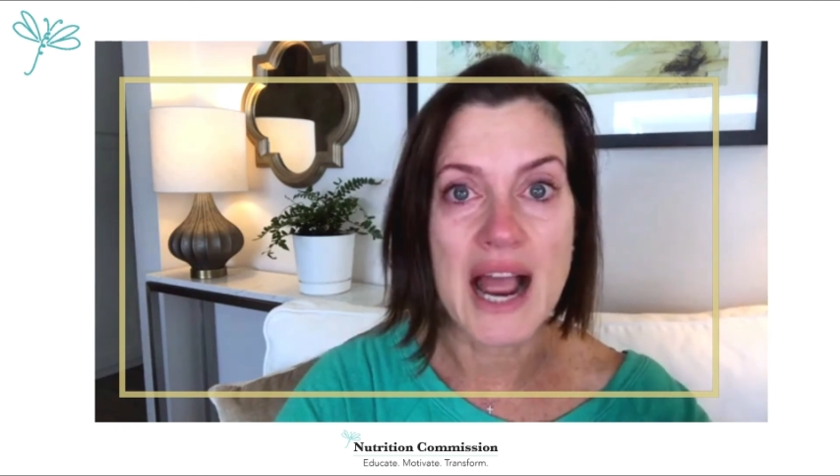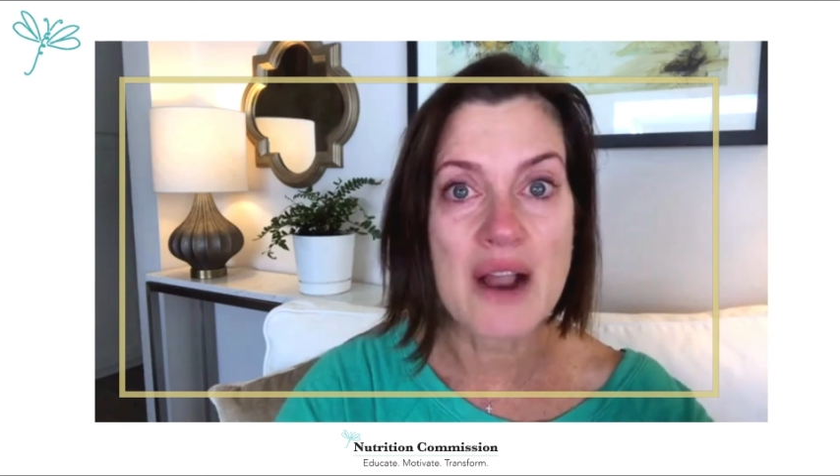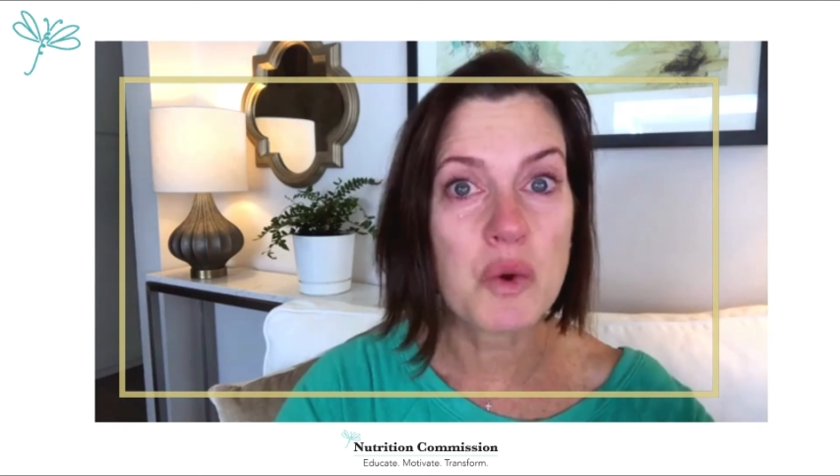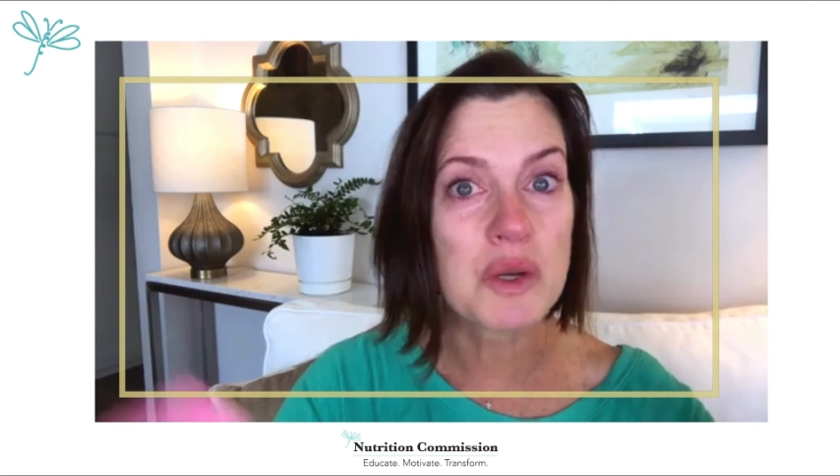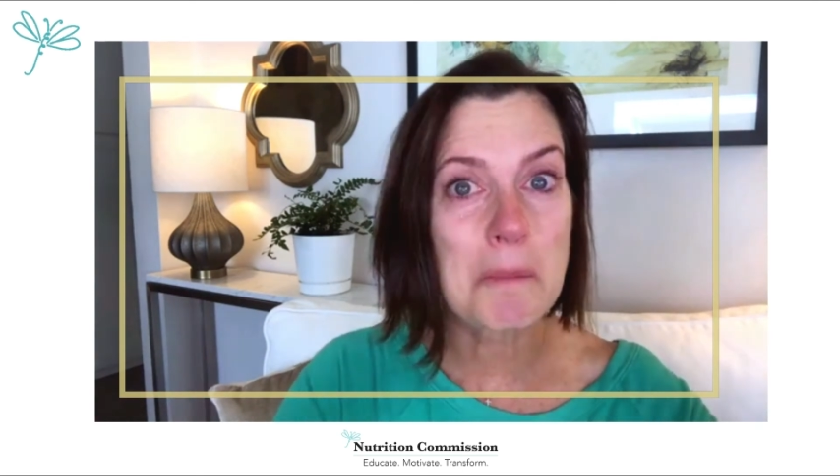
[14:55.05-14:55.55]
I
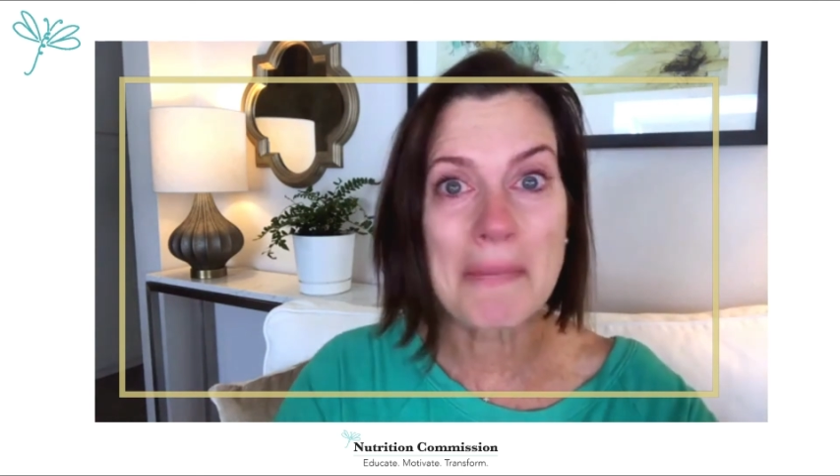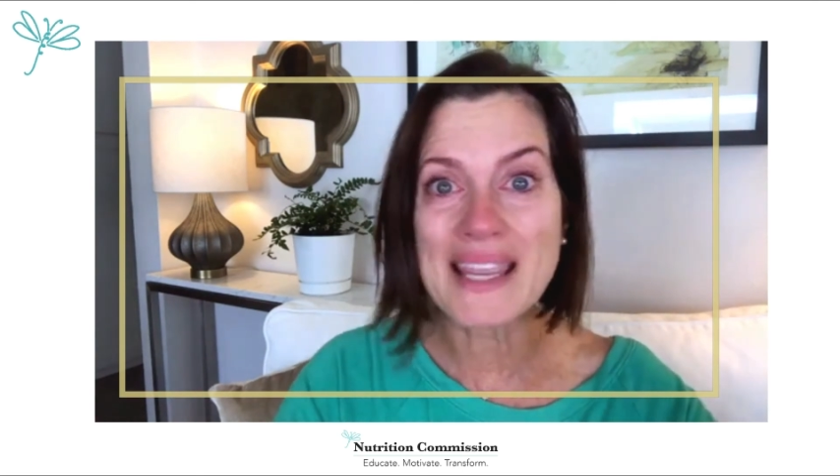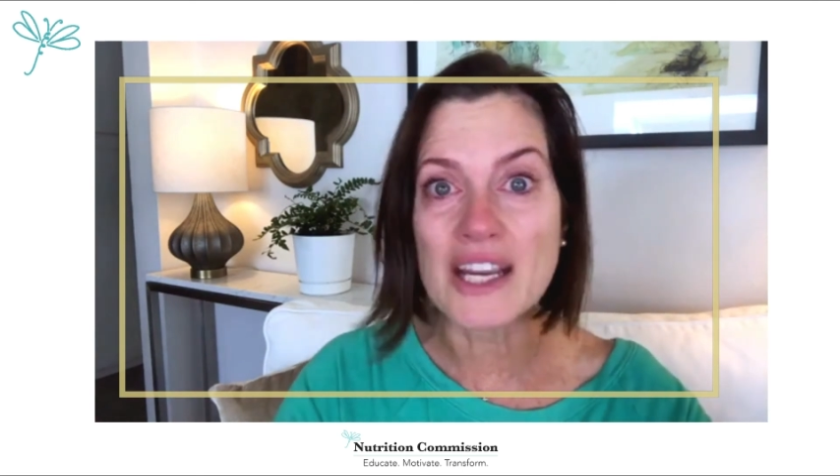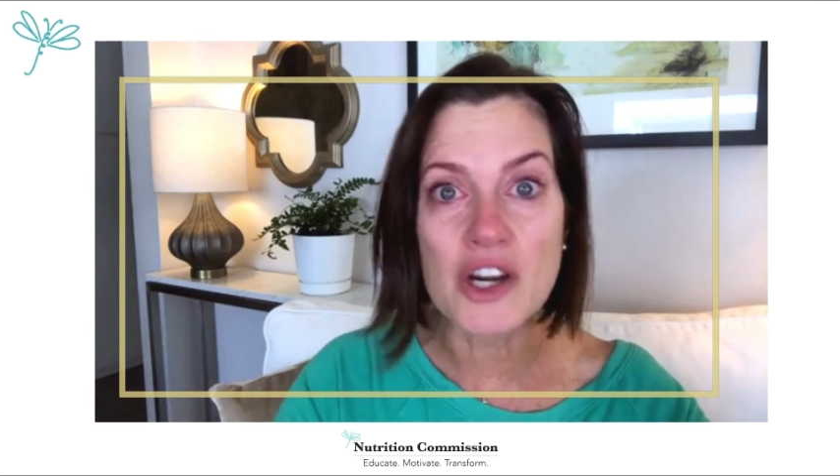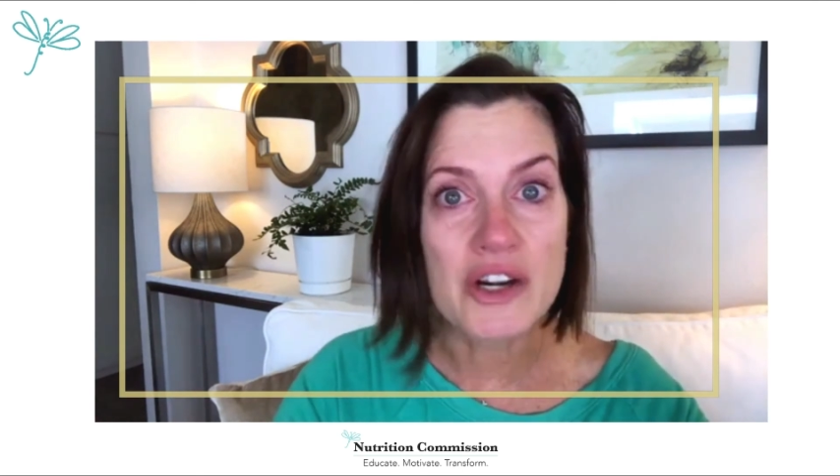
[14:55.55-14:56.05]
wouldn't
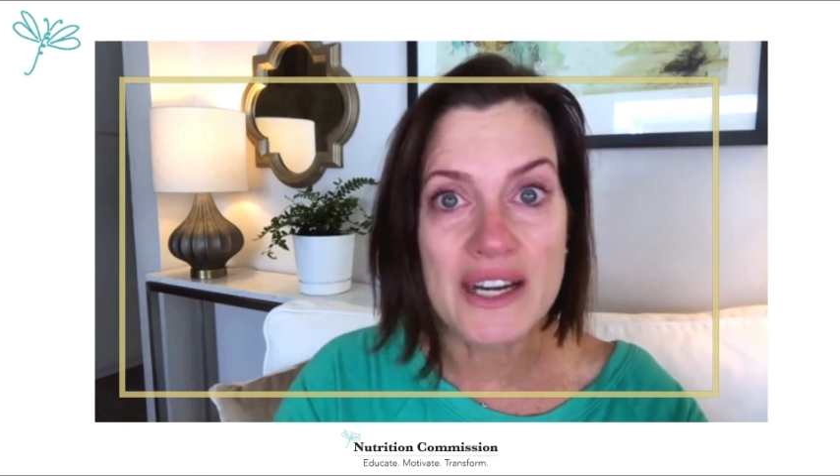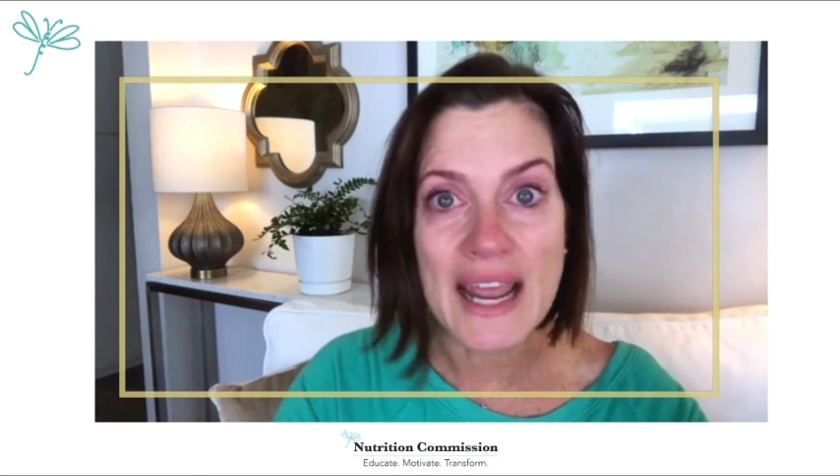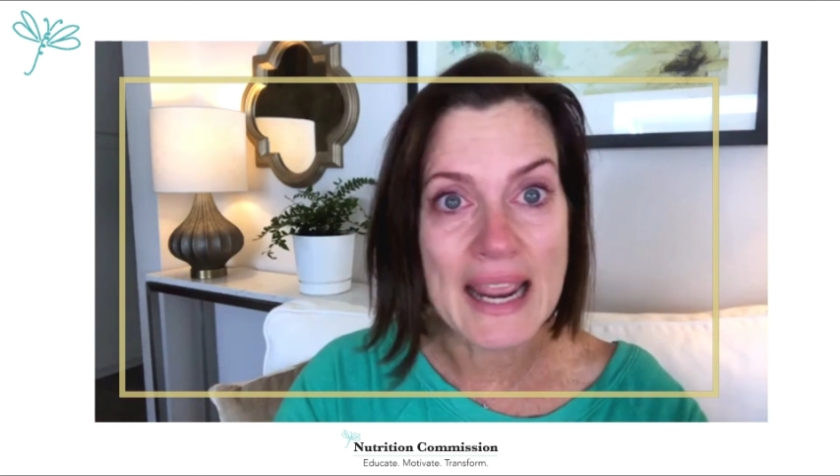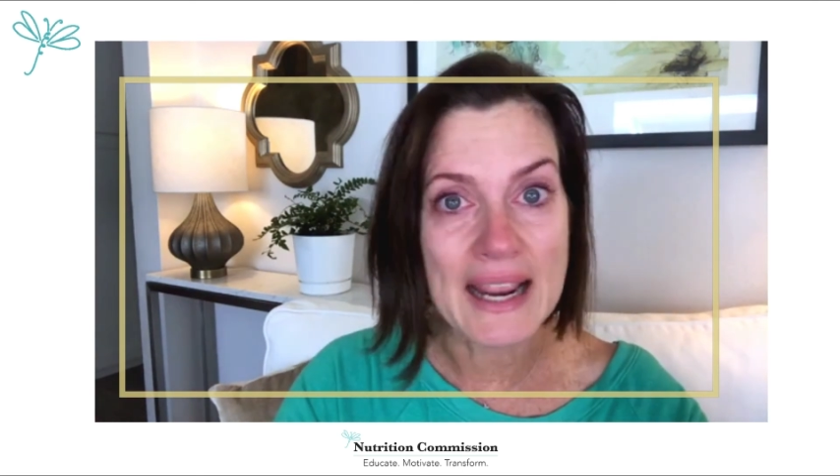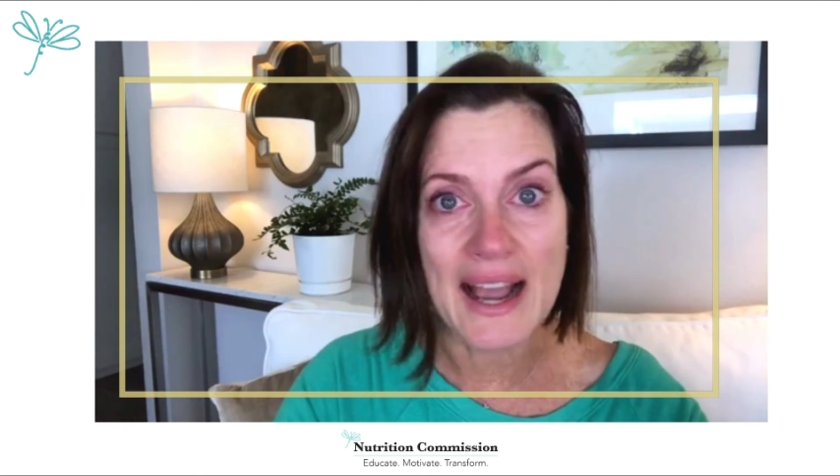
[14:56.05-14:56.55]
be here
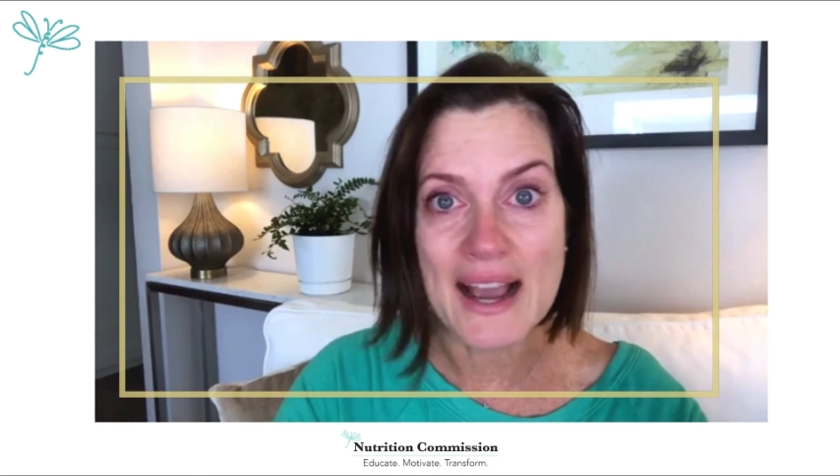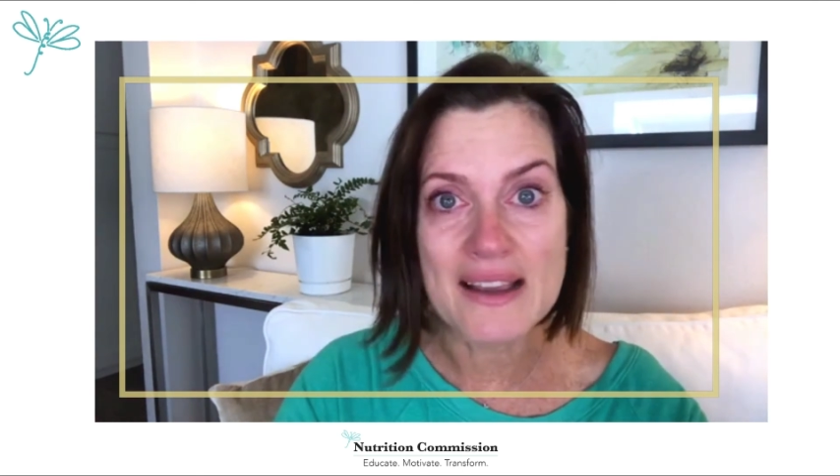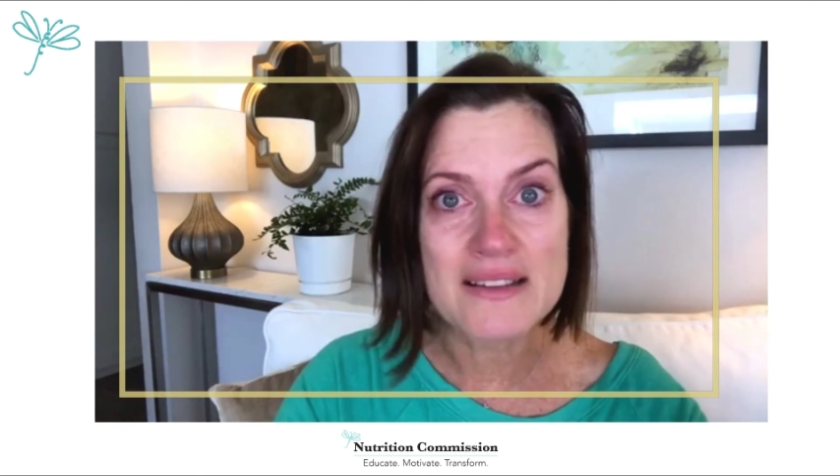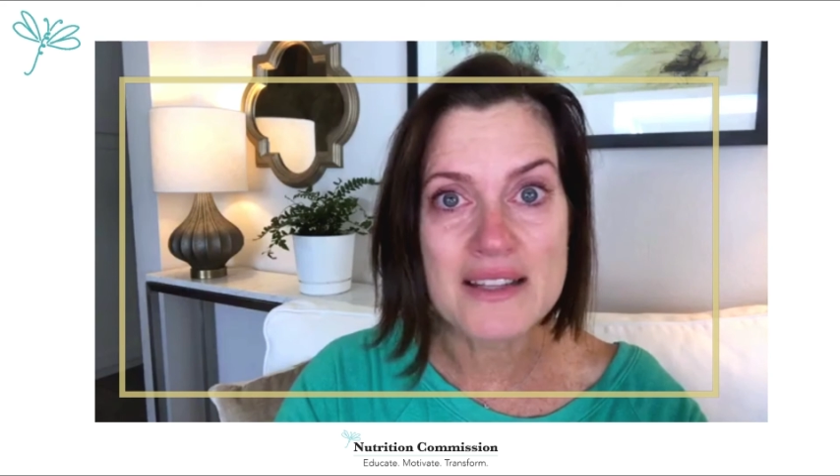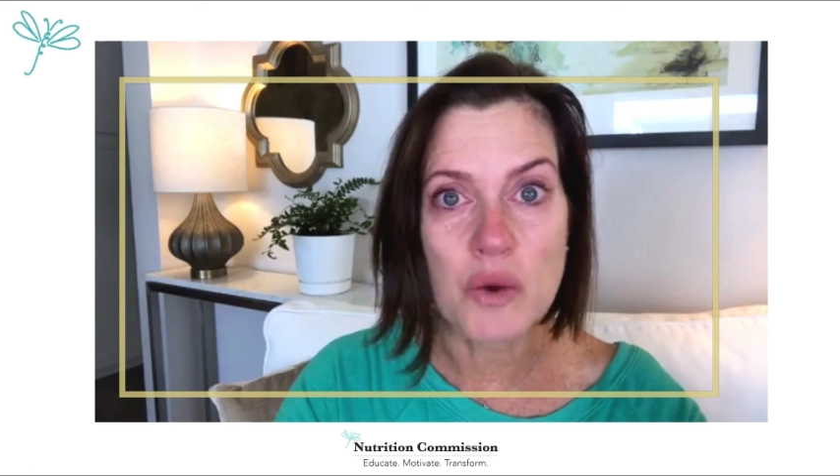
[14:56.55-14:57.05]
today, guys.